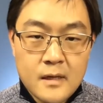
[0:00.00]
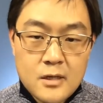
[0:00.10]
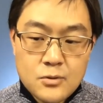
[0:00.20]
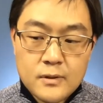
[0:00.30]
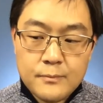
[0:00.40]

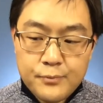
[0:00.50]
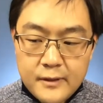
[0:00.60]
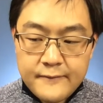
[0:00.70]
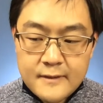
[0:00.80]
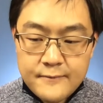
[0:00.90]
So in the
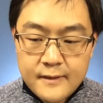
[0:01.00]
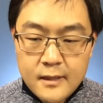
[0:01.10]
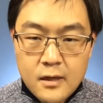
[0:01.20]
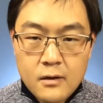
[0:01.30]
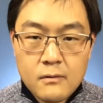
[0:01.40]
previous
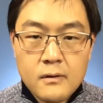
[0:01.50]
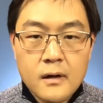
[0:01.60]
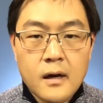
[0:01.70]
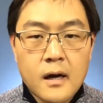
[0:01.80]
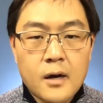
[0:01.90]
video,
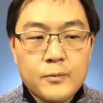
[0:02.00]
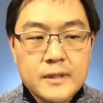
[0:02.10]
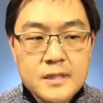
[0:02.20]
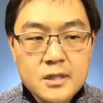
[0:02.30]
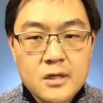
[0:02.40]
we
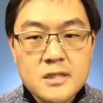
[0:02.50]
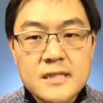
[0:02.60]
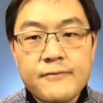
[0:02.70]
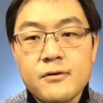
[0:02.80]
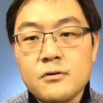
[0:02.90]
discussed
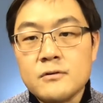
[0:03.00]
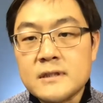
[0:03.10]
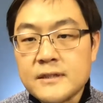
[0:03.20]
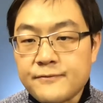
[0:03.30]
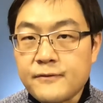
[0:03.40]

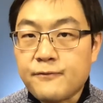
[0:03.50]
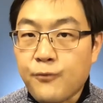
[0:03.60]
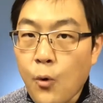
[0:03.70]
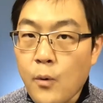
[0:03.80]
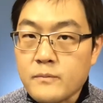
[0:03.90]
several different
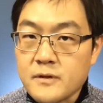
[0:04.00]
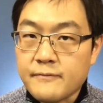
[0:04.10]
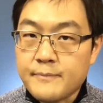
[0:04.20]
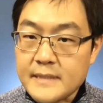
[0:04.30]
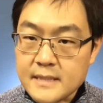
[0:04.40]
forms
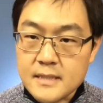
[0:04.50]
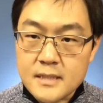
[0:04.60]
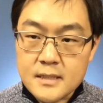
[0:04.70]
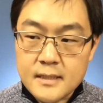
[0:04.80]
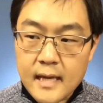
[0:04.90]
of
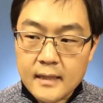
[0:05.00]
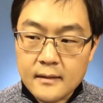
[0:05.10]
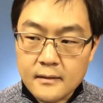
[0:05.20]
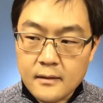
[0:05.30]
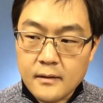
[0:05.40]
businesses
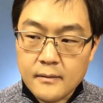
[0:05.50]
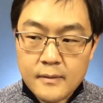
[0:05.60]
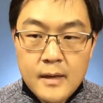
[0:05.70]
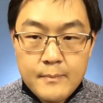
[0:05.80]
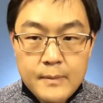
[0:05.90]
that
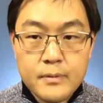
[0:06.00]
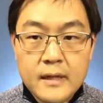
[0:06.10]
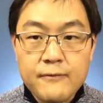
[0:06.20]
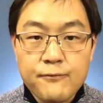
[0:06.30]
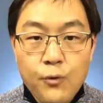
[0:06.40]
people
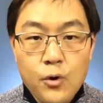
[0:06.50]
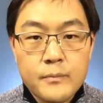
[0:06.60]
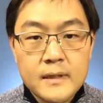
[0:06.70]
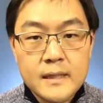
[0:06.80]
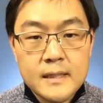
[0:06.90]
can
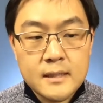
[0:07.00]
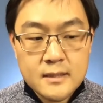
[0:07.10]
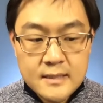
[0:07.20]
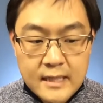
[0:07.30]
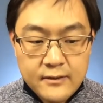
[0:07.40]
form in the
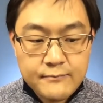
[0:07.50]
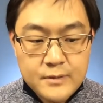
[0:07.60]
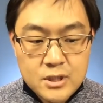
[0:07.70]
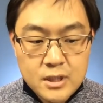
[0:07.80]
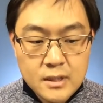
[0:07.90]
state of
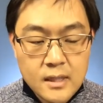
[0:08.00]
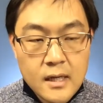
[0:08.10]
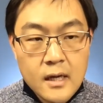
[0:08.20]
Michigan.